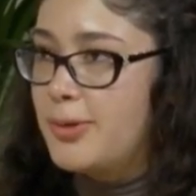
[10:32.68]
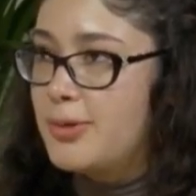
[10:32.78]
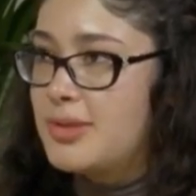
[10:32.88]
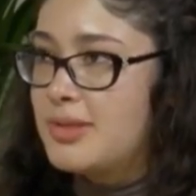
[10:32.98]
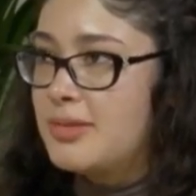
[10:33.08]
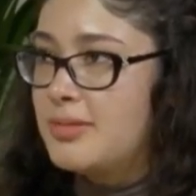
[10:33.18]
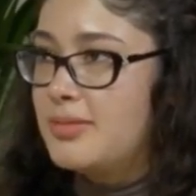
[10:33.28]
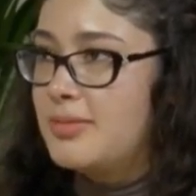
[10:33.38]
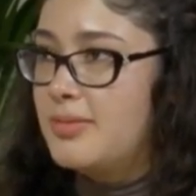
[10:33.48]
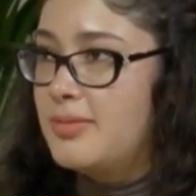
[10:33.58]
because
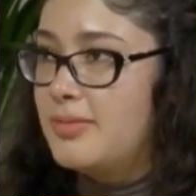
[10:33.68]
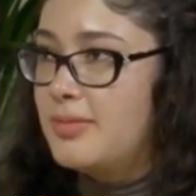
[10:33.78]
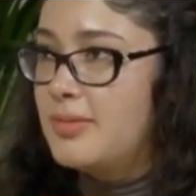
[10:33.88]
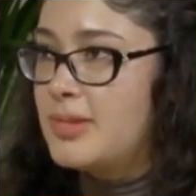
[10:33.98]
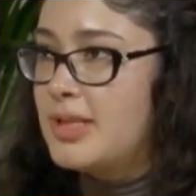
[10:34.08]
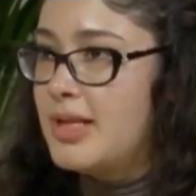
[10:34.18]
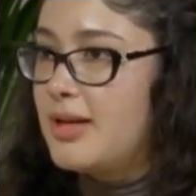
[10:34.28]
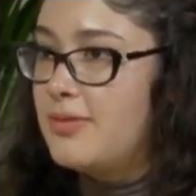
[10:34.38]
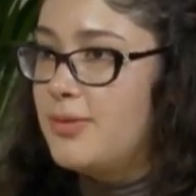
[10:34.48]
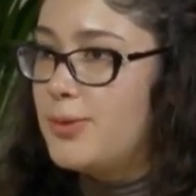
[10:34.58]
they
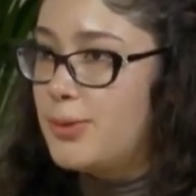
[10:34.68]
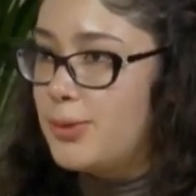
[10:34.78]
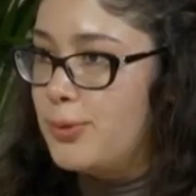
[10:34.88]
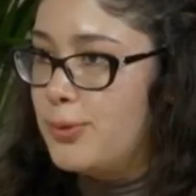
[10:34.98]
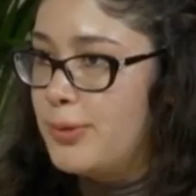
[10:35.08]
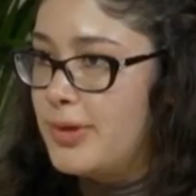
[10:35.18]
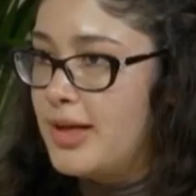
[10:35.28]
are few.